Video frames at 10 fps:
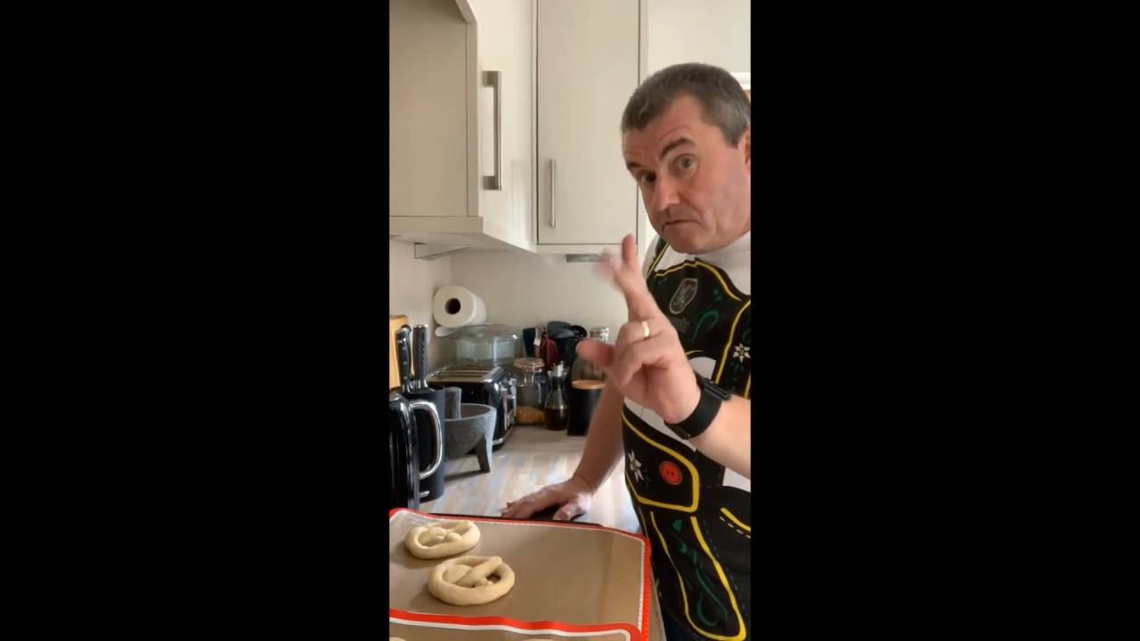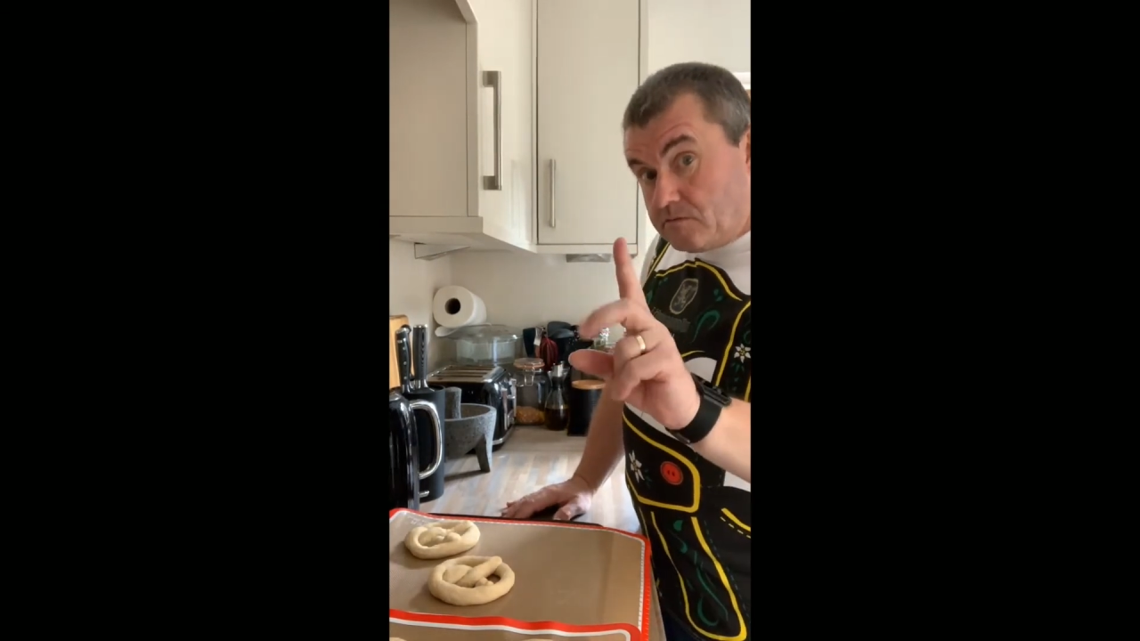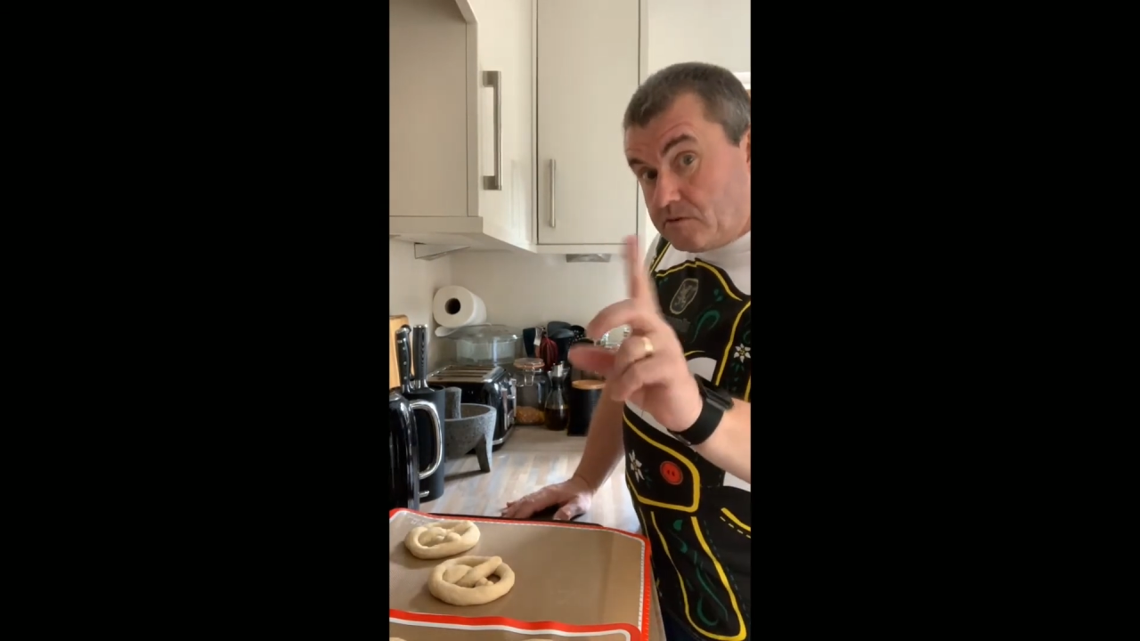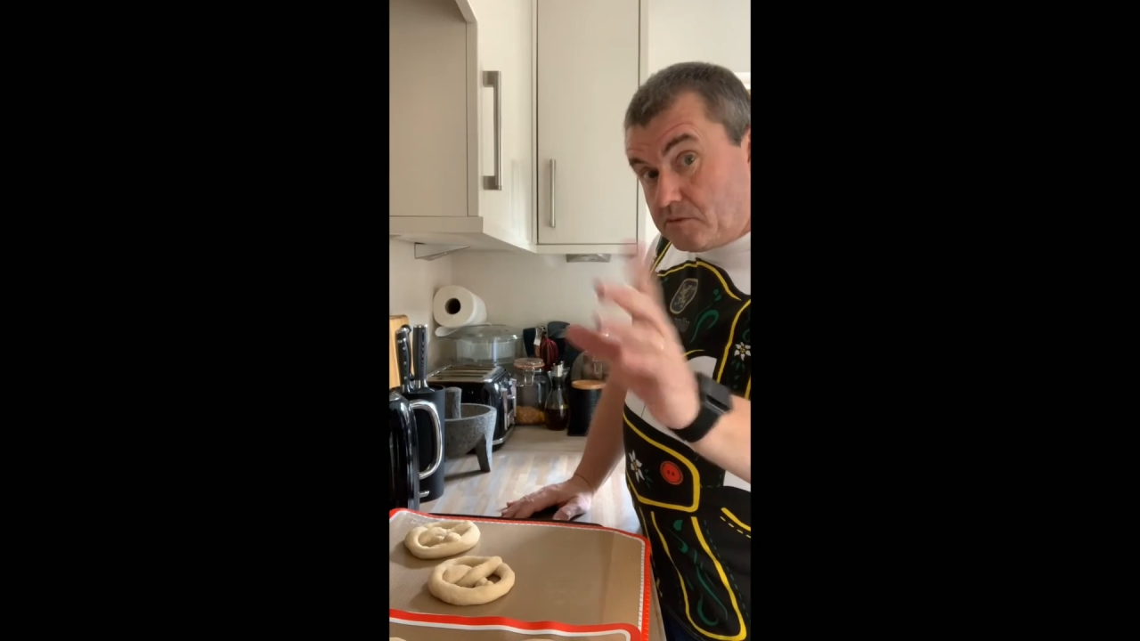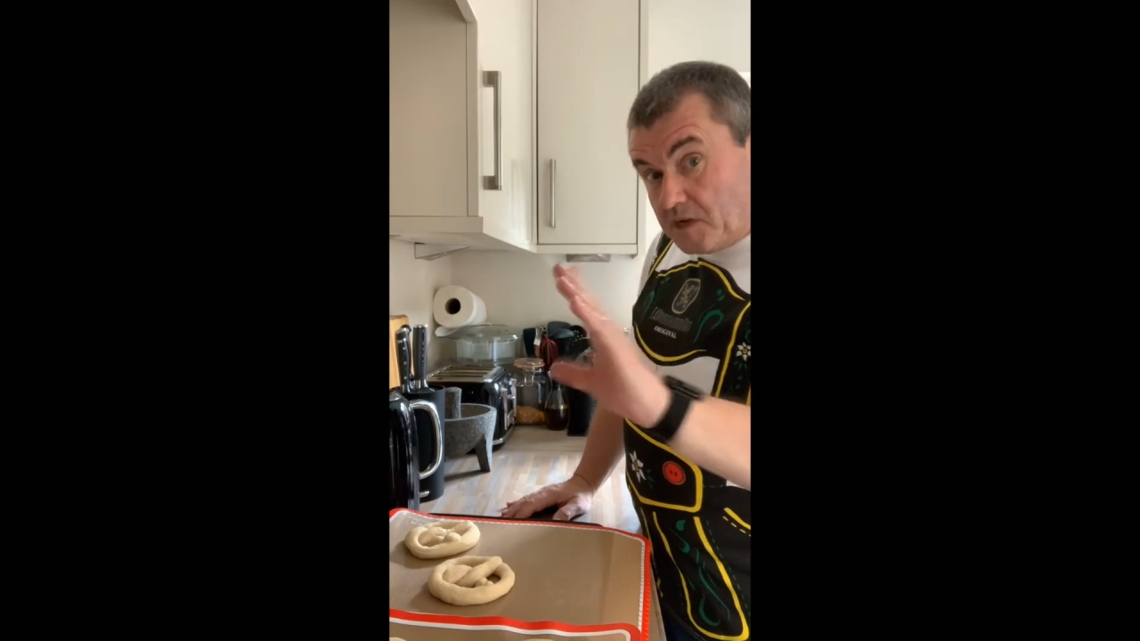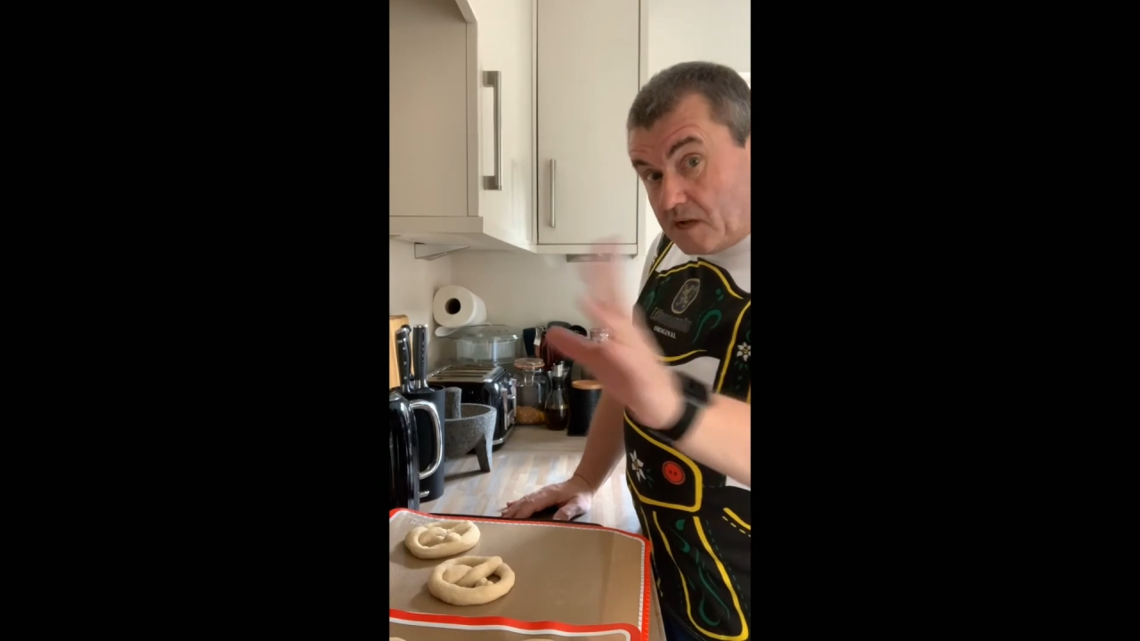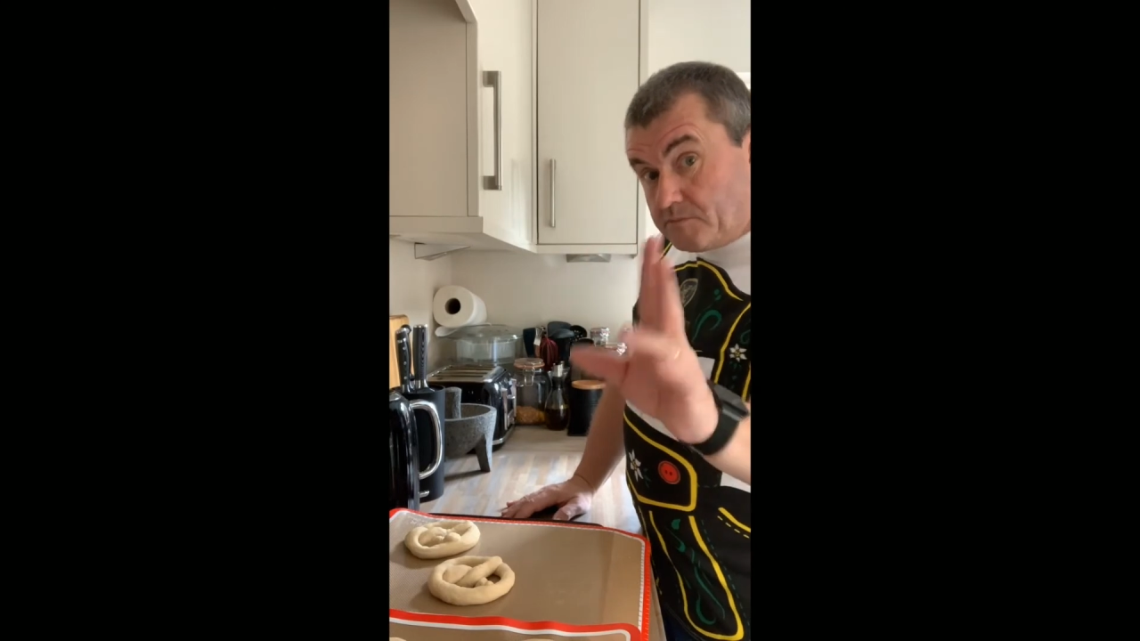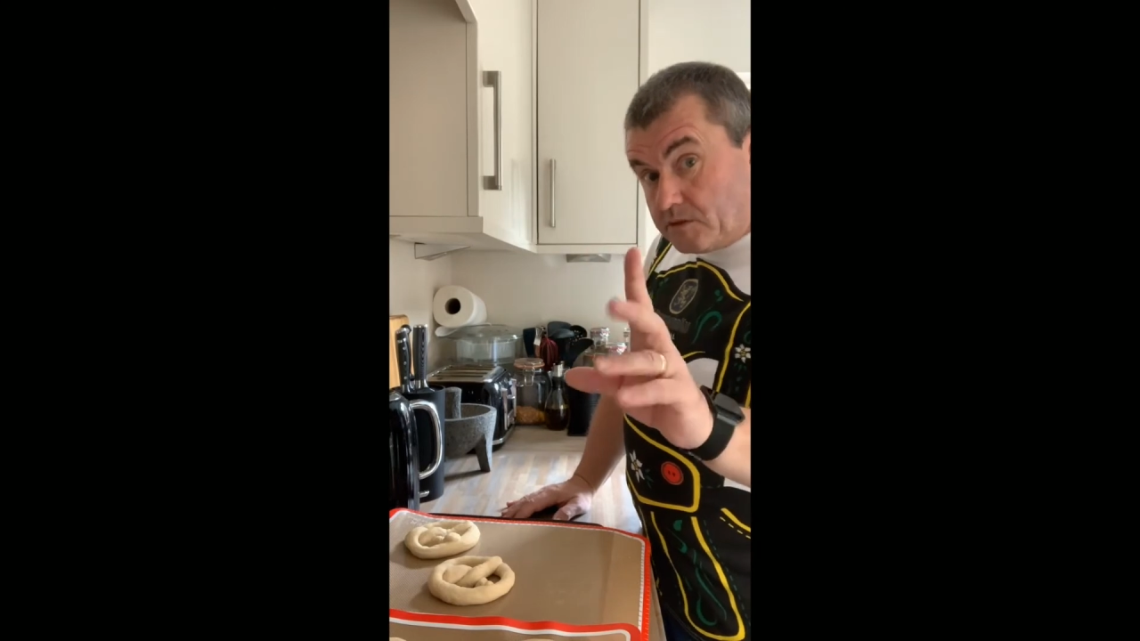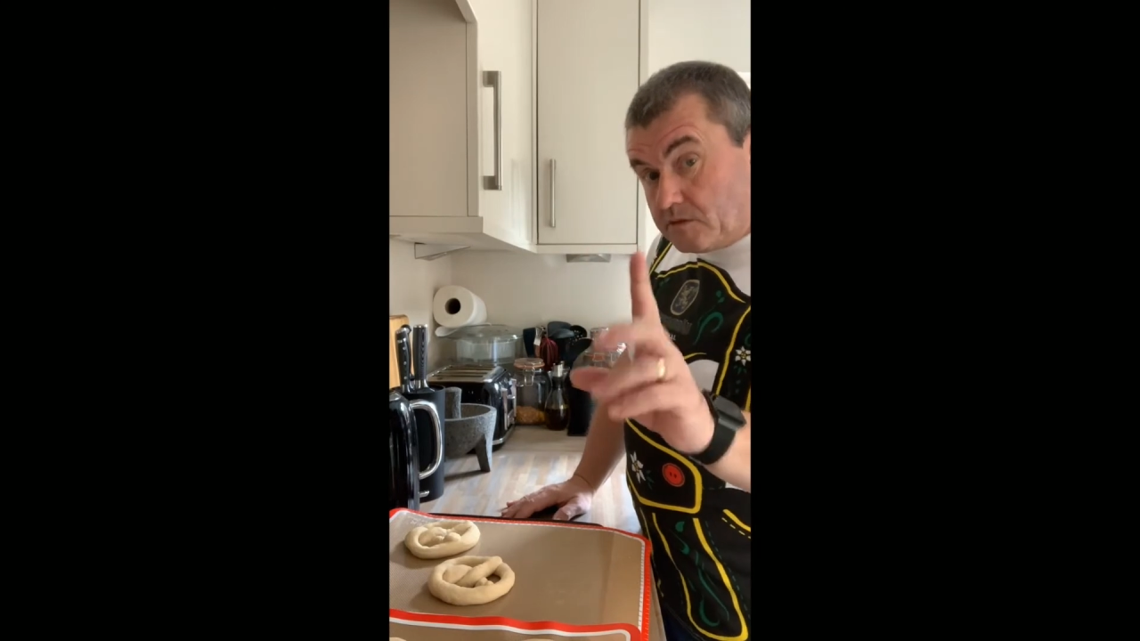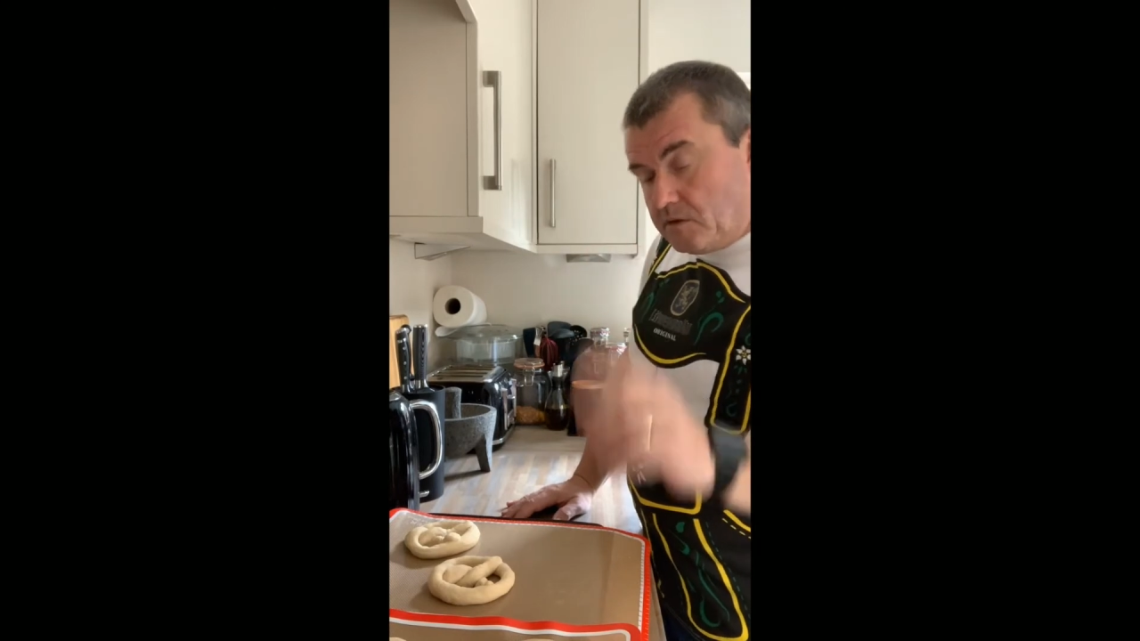which we'll come
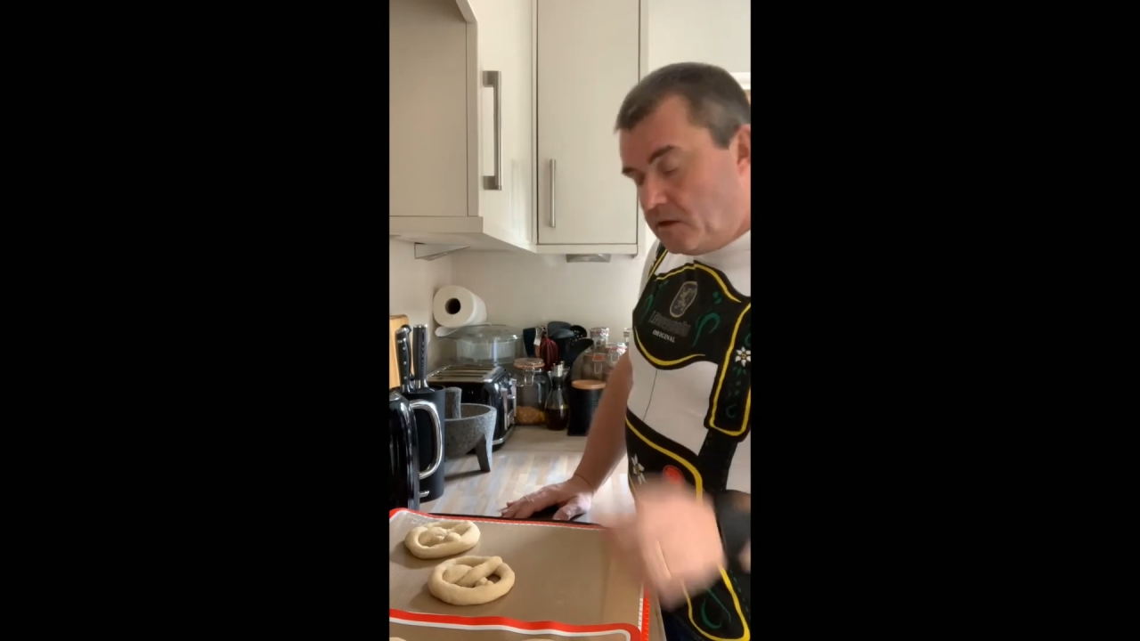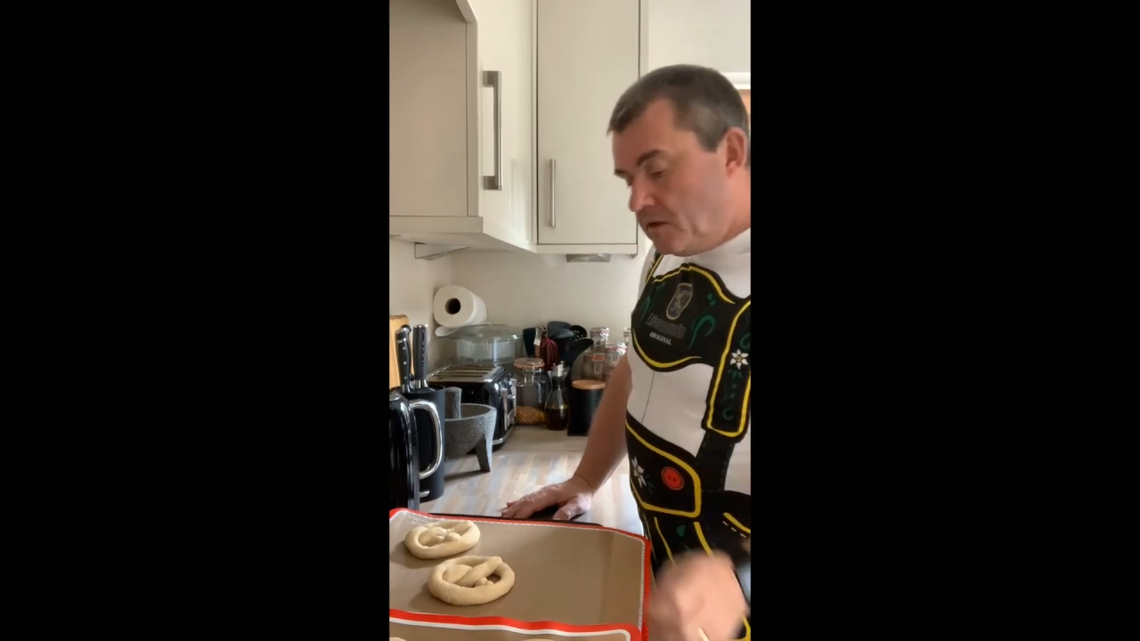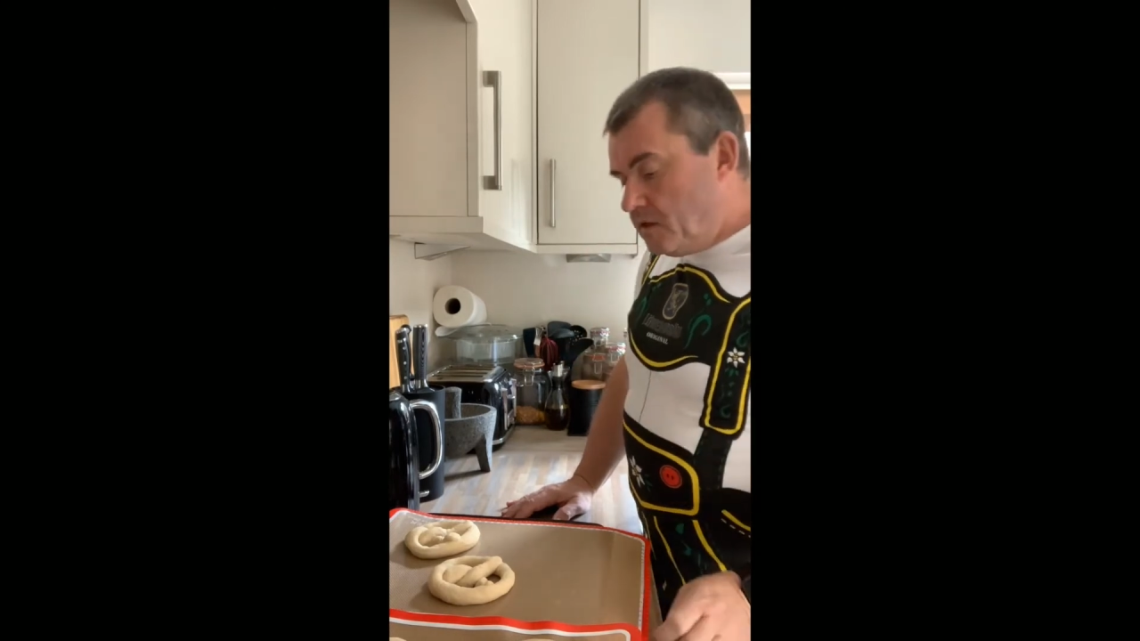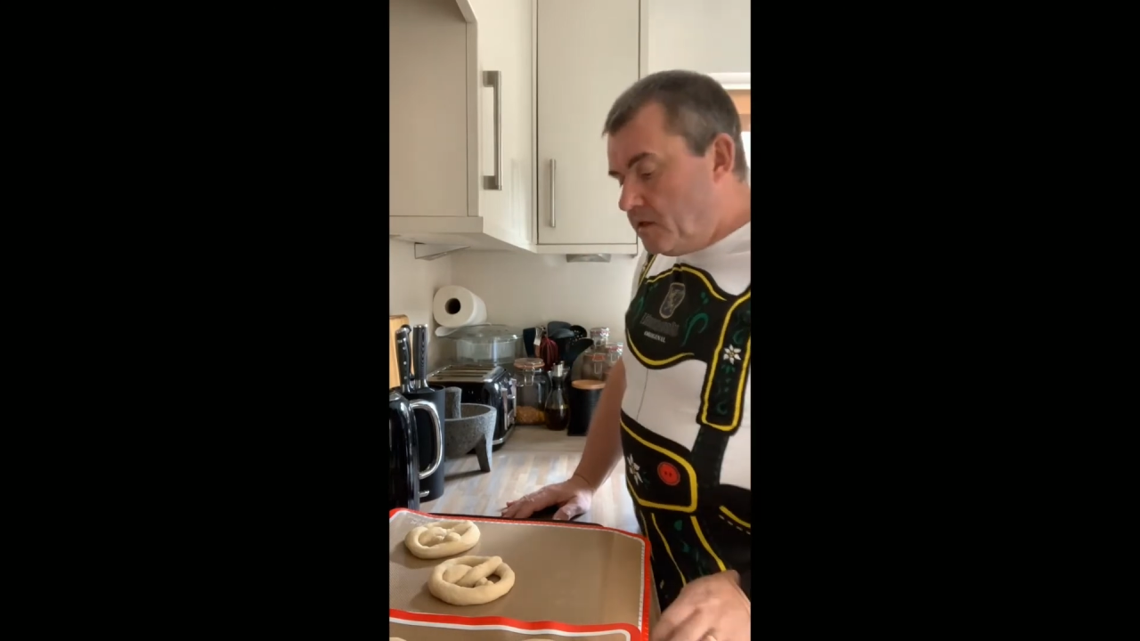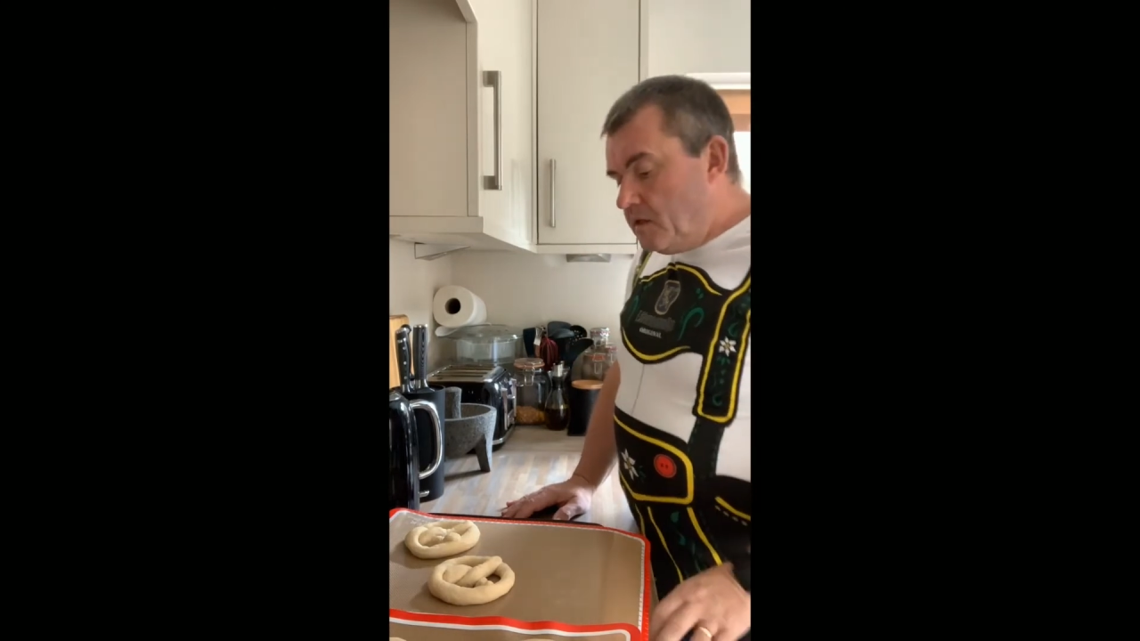to,